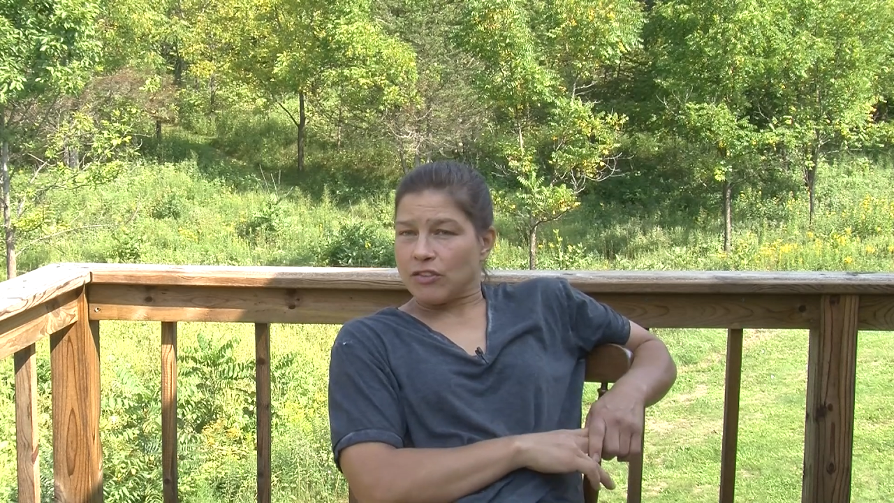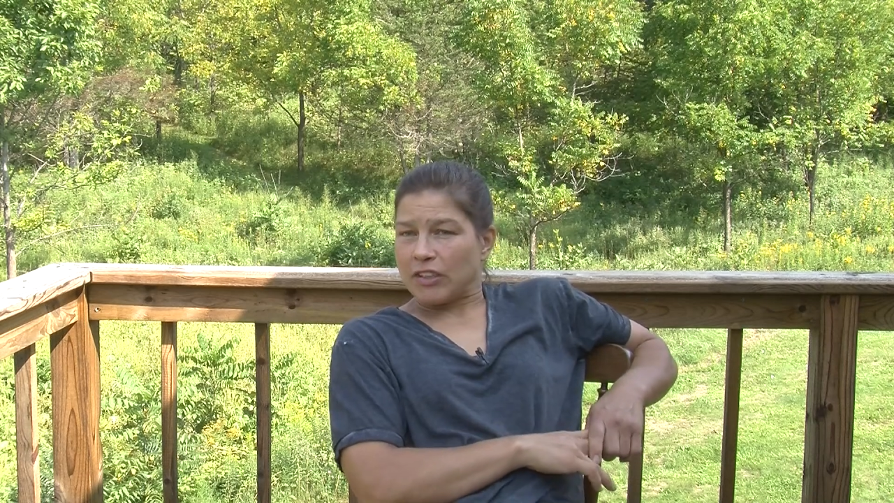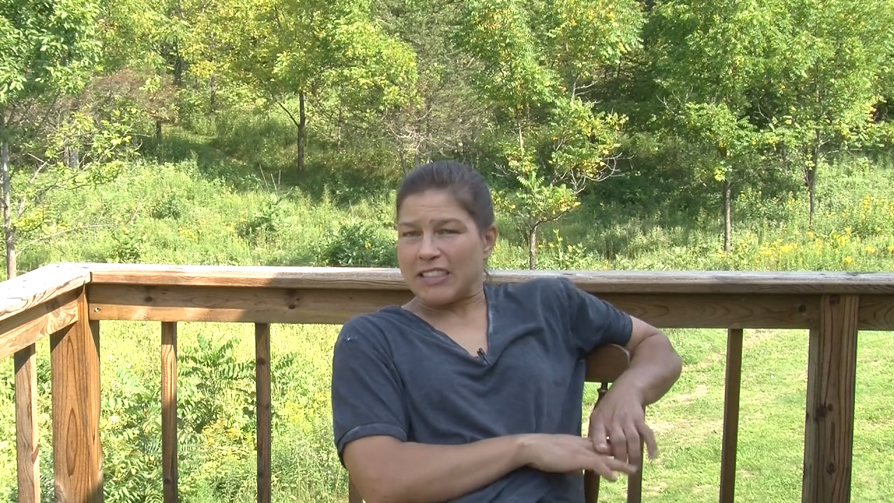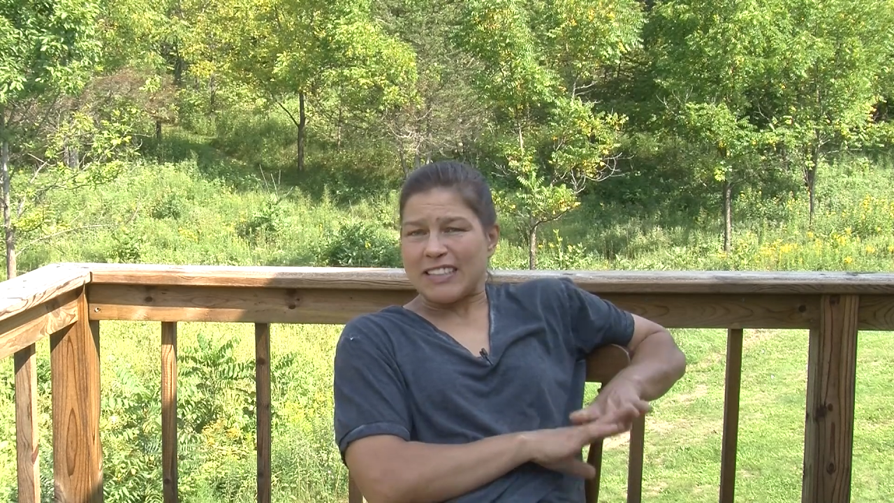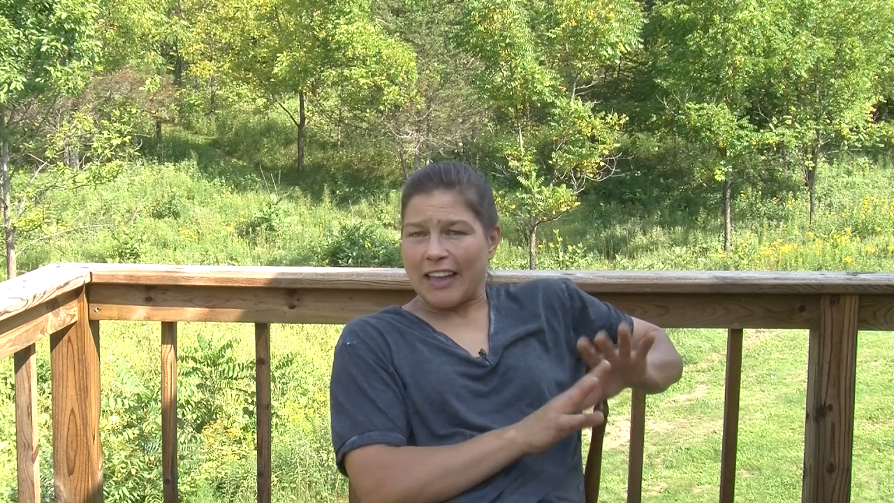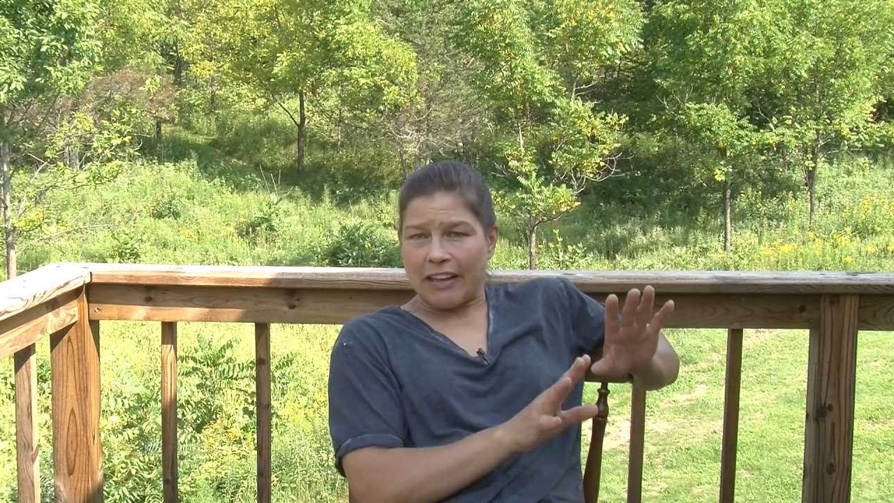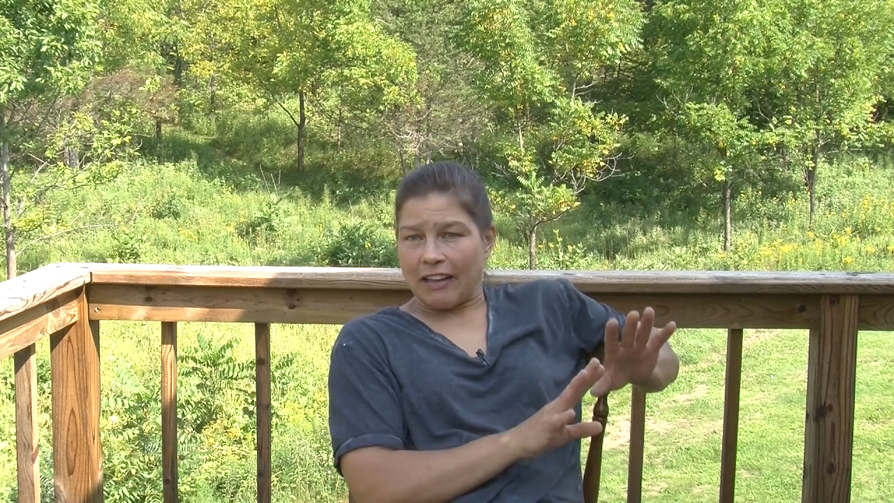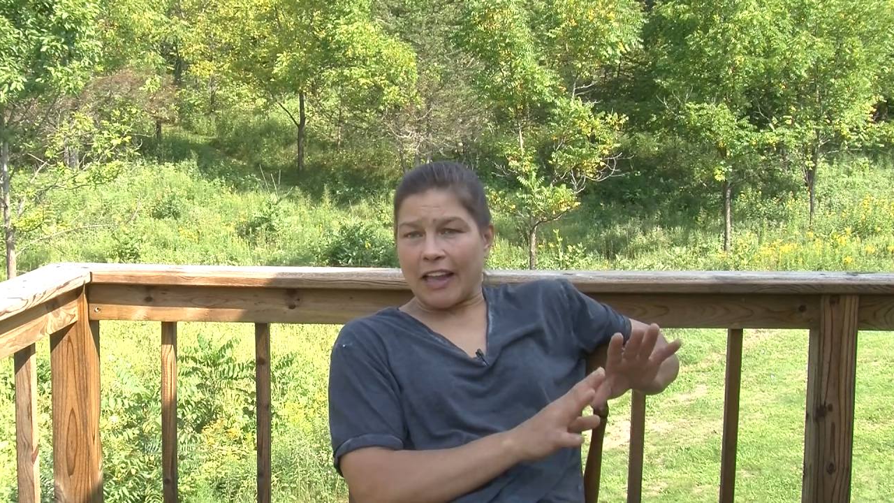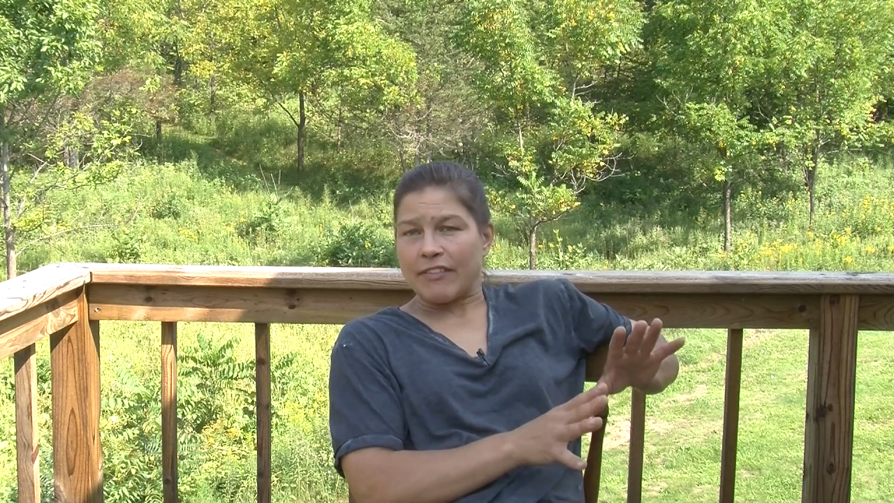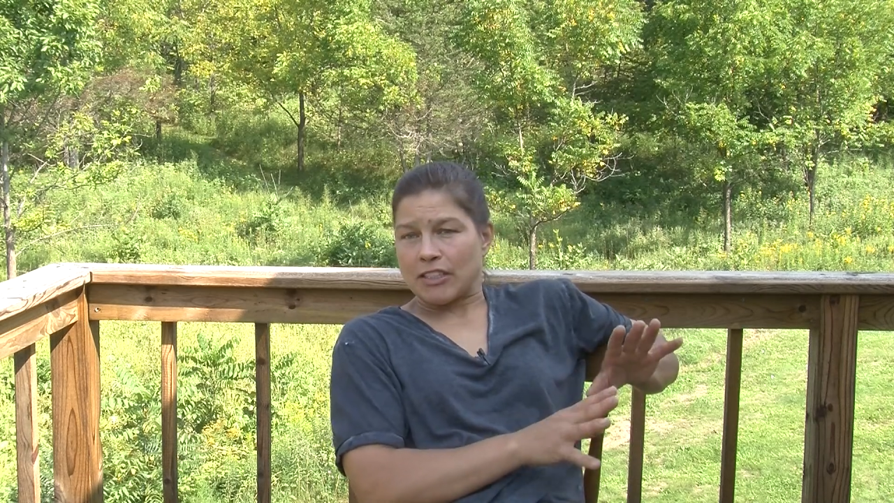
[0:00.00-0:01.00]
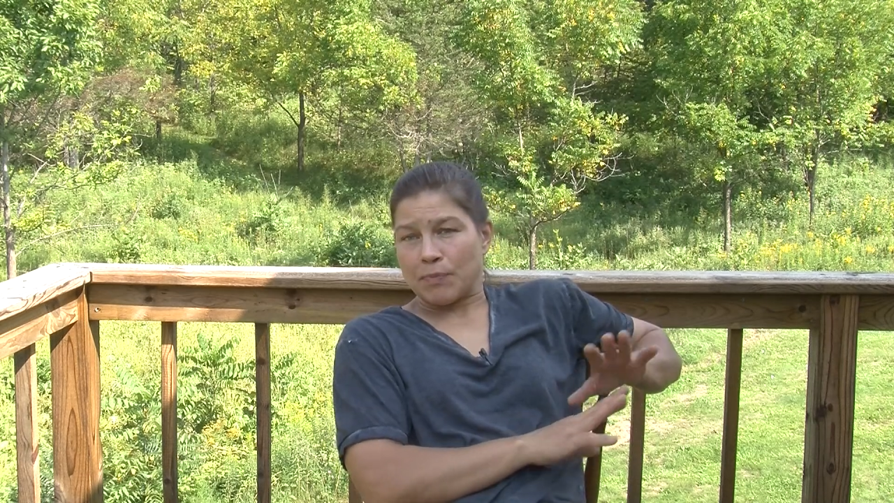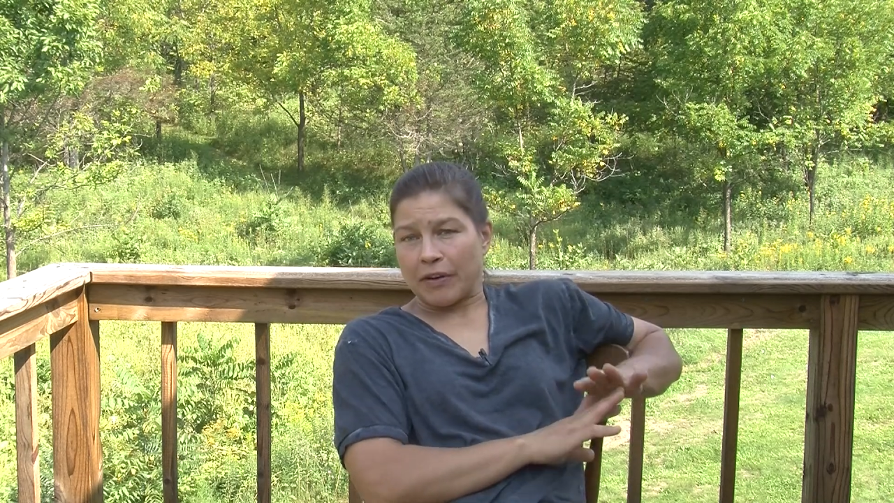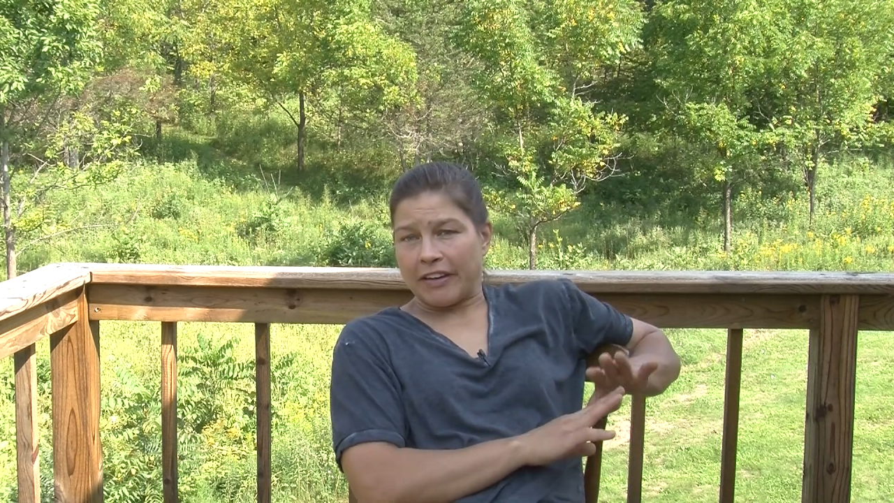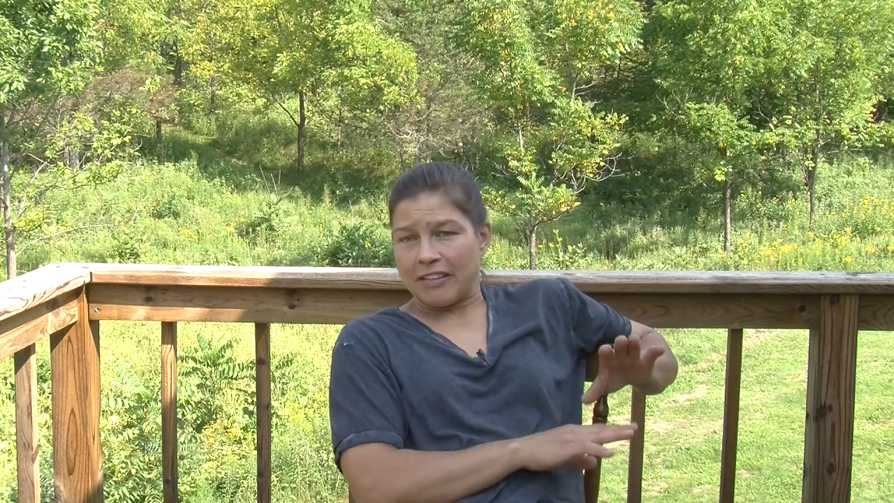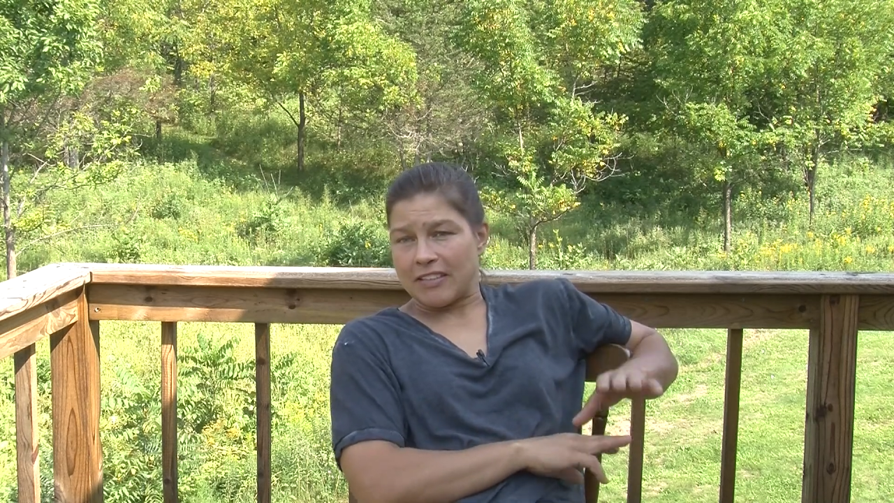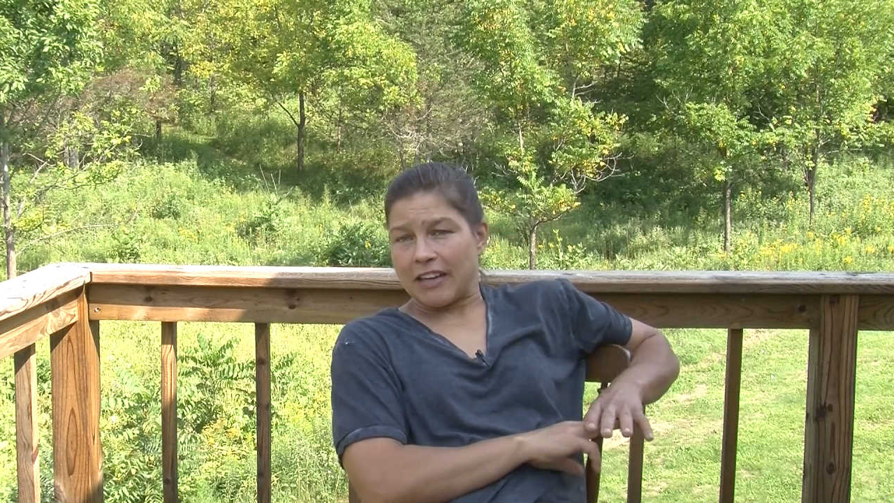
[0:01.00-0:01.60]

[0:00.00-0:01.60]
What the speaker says: so I just had a lot of experience,